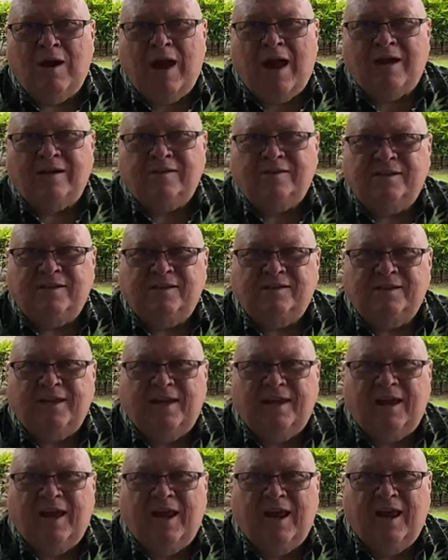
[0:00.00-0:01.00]
access
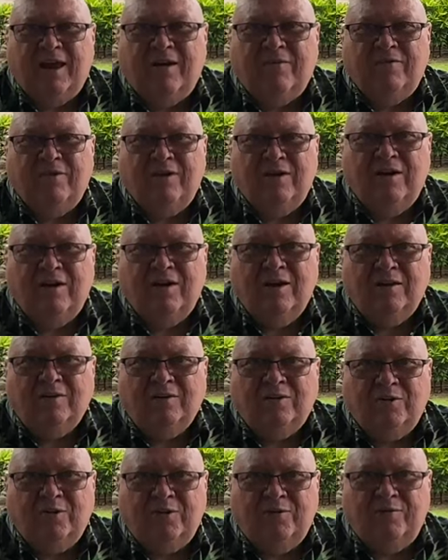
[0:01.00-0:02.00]
they have
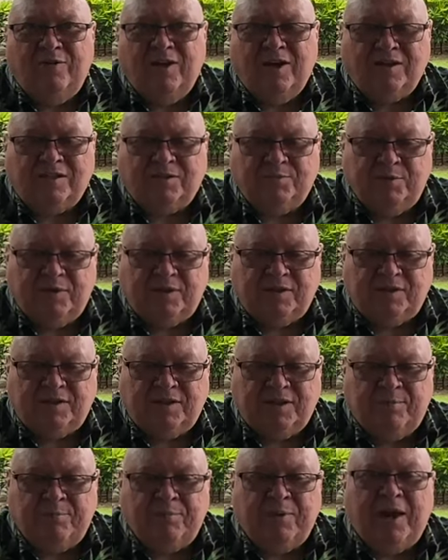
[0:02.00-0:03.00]
to investments
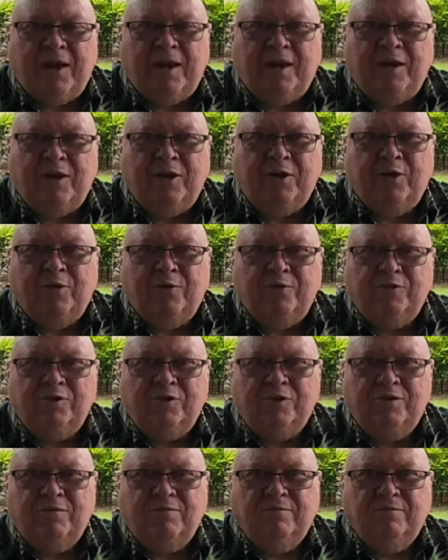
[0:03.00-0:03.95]
that pay huge.